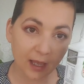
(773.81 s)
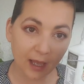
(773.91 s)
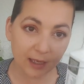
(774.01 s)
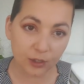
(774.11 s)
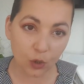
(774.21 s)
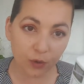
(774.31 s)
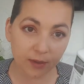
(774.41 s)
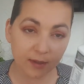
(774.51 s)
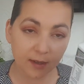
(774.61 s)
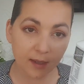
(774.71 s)
I
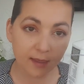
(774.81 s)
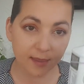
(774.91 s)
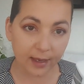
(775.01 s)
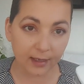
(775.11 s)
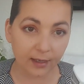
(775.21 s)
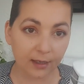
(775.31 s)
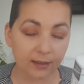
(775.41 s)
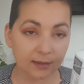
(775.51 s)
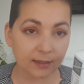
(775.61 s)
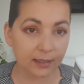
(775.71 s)
don't think
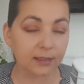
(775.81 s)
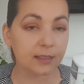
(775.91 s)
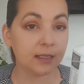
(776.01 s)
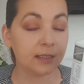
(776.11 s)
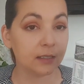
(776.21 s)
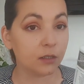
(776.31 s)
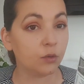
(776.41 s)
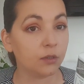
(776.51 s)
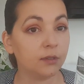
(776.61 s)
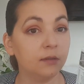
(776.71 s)
this is
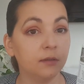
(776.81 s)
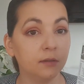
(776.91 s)
good